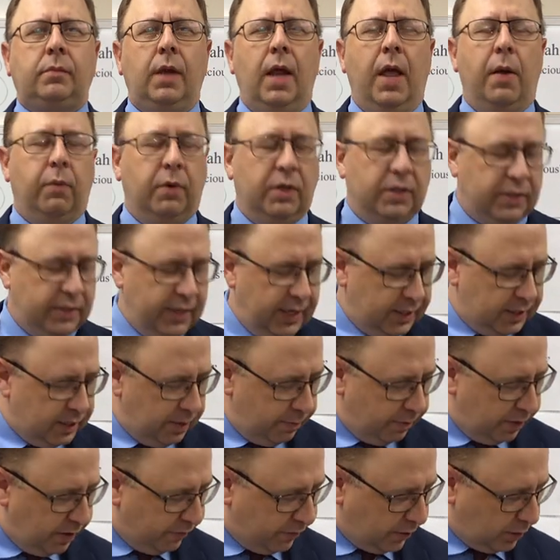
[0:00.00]
And we'll see
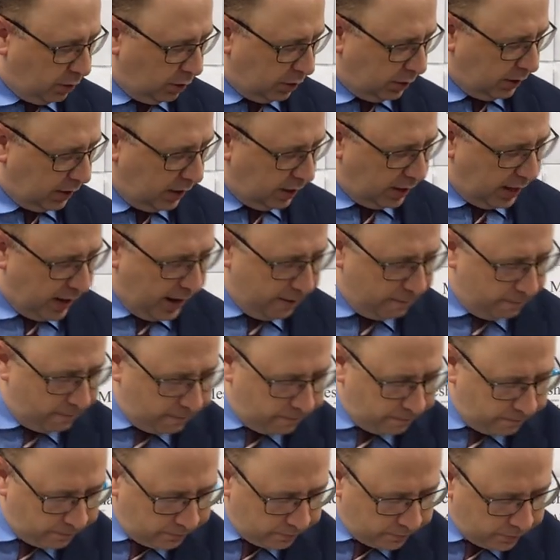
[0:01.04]
some difficulty of that.
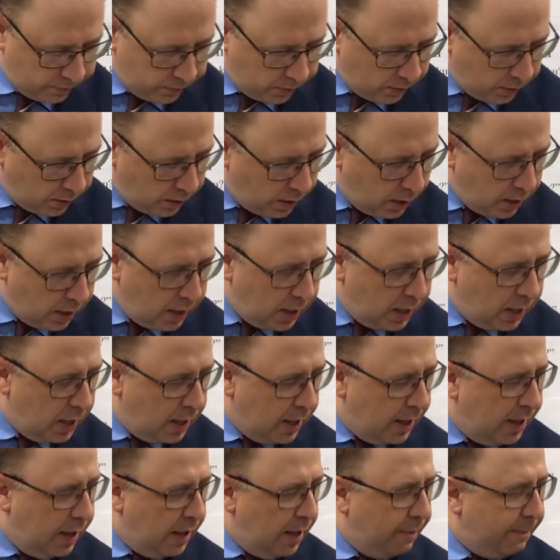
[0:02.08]

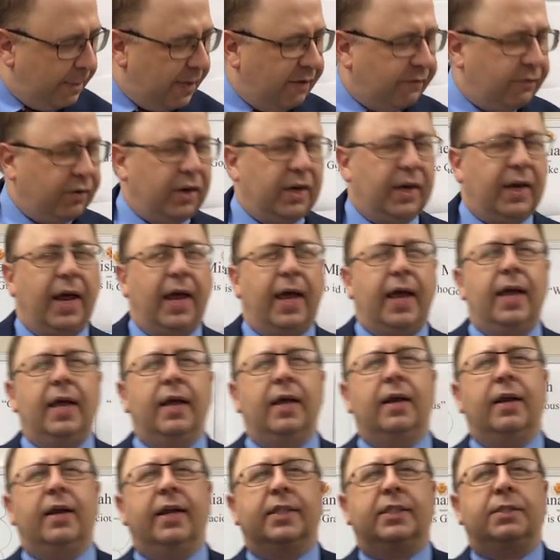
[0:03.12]
But for today,
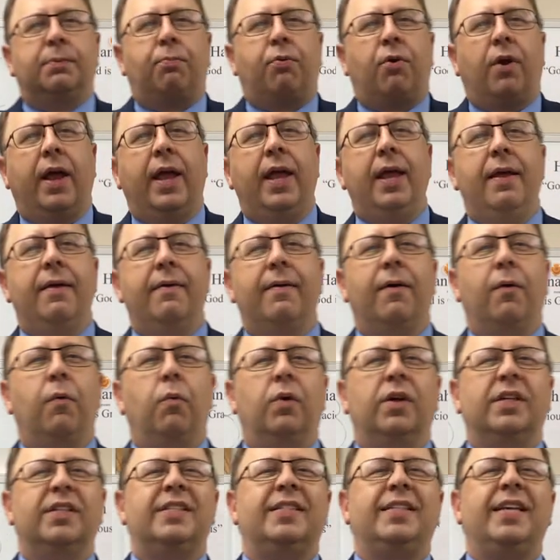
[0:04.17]
let's pray.
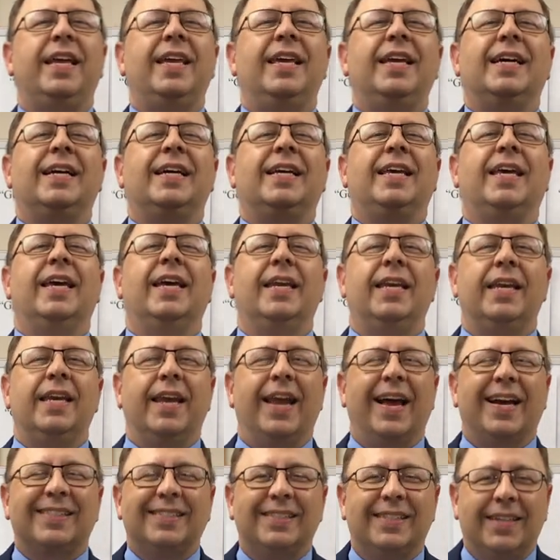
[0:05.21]
We'll see you again
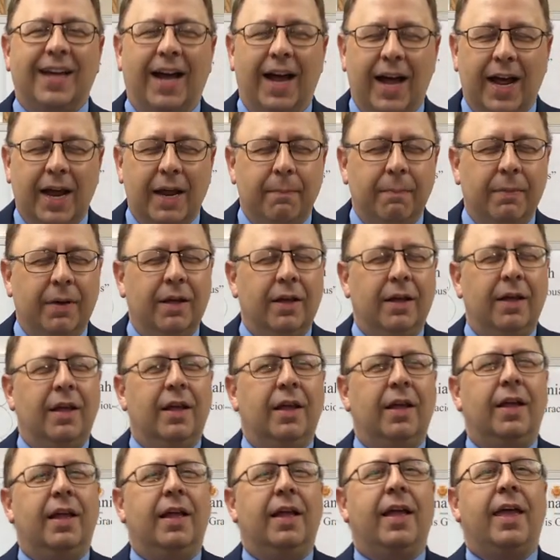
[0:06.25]
next time.
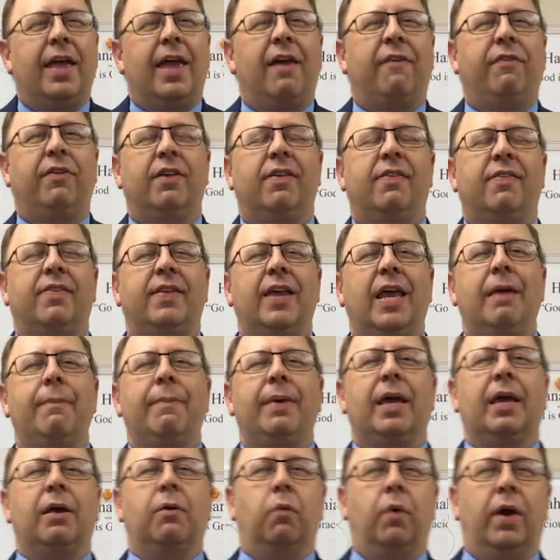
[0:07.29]
If you see
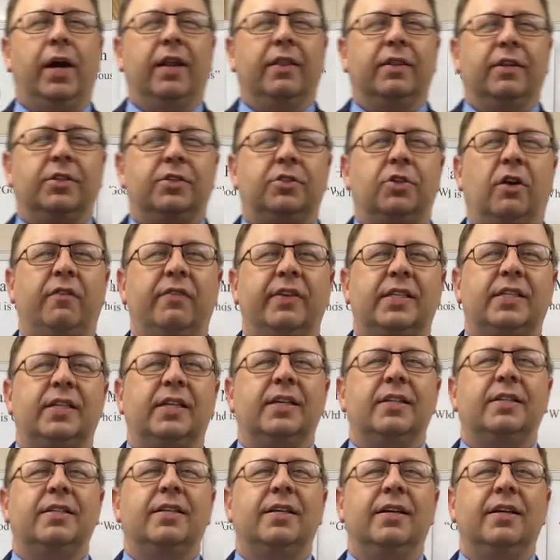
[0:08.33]
me in one of the
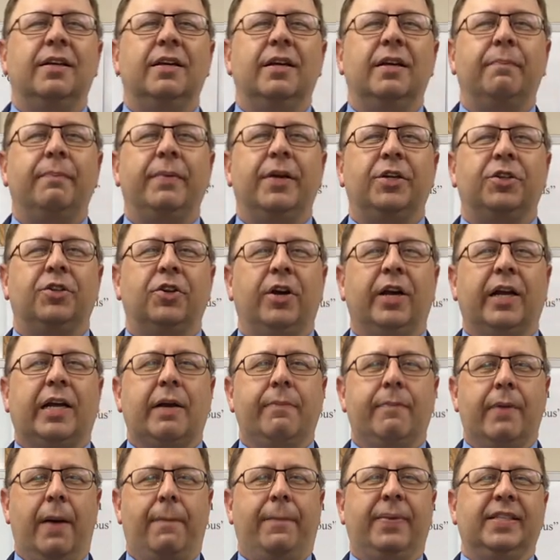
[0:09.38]
services, be sure to
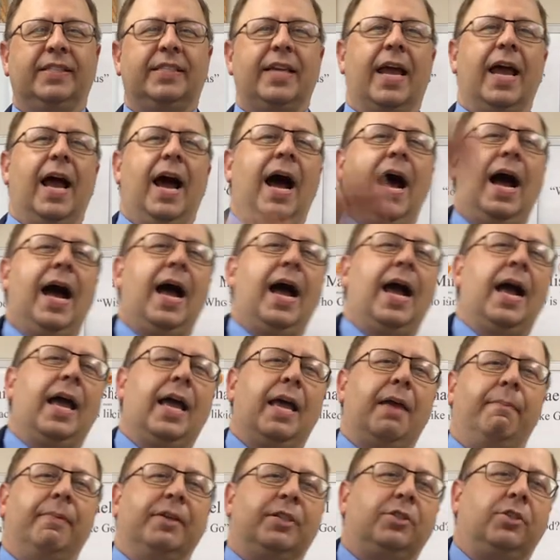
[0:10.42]
come up and say,
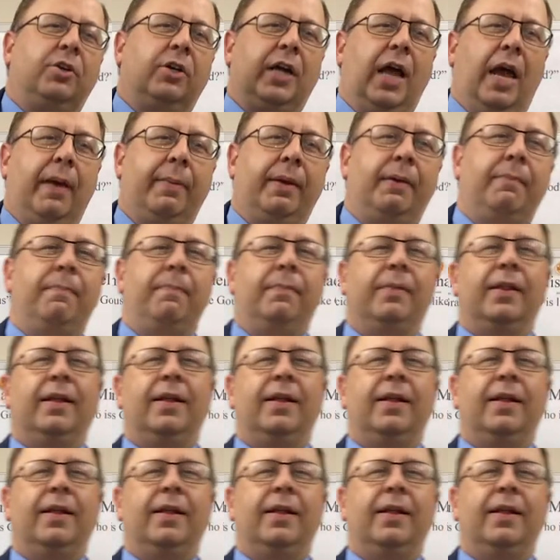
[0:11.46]
Hi, Mr. Guyman.